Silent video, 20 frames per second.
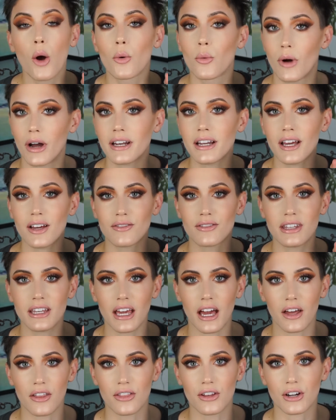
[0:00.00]
one of the
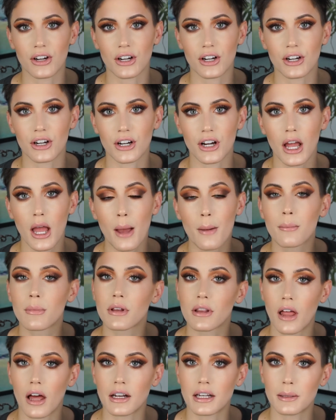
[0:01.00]
other
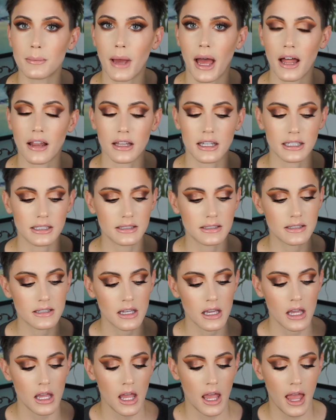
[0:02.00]
Milani palettes,
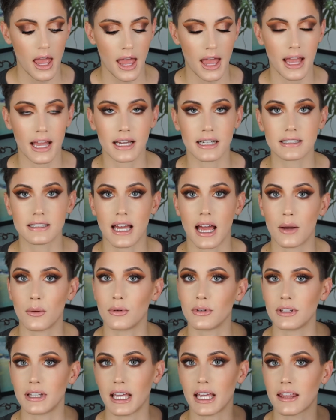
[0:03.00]
and I
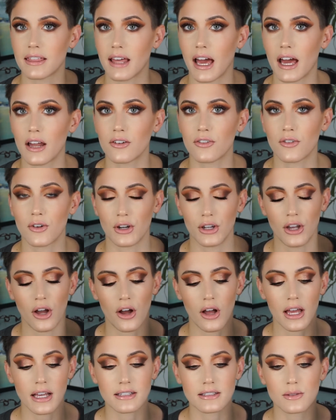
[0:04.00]
will link that for
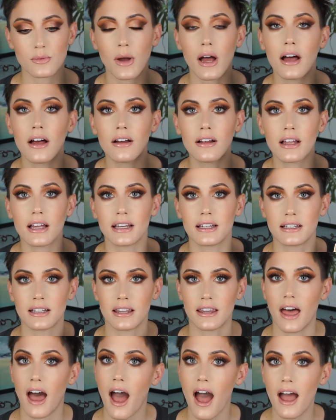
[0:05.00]
y'all as well in
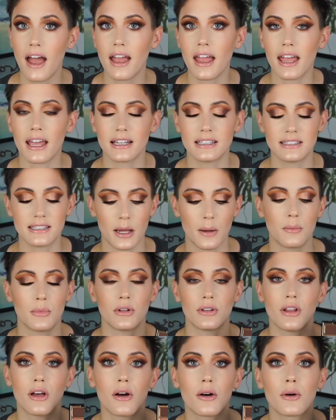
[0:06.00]
the eye and down
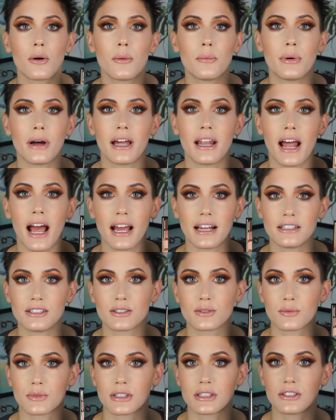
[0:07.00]
below, but I
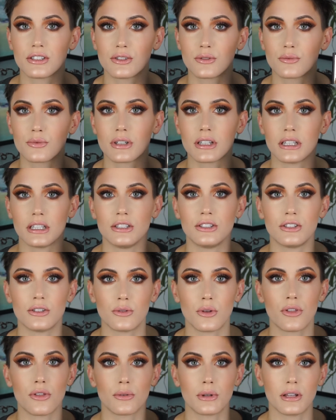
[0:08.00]
just wanted to really
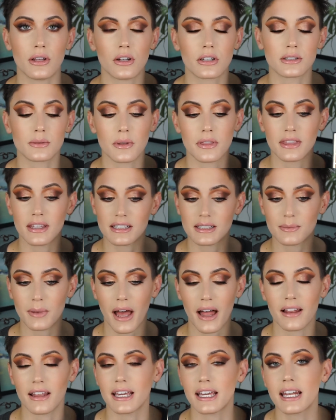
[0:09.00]
do three looks with this
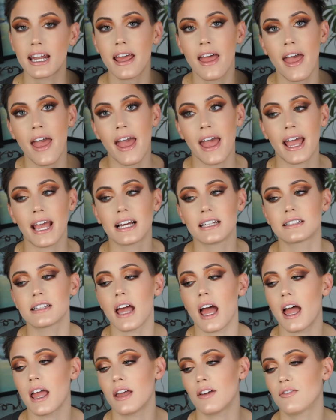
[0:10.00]
palette. And
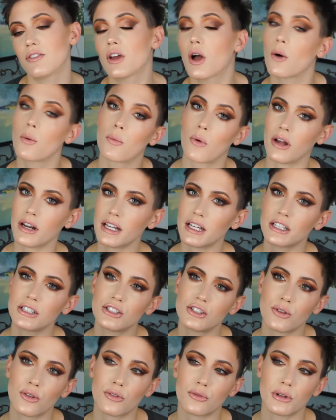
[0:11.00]
if y'all want, I could
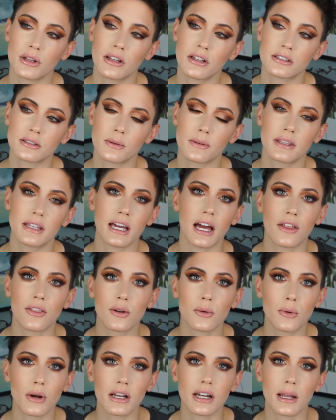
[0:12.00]
do three looks with the
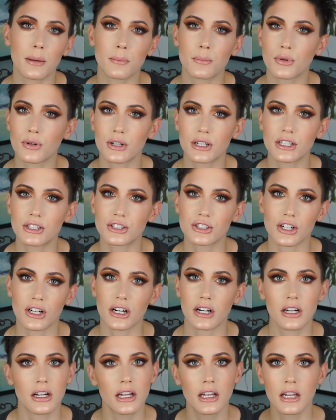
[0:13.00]
other one. I'm pretty
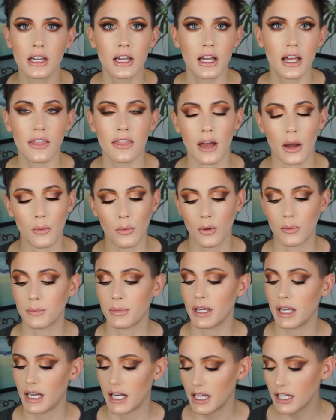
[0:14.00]
sure that won't
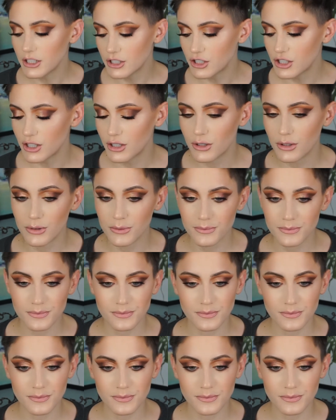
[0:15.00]
be an issue.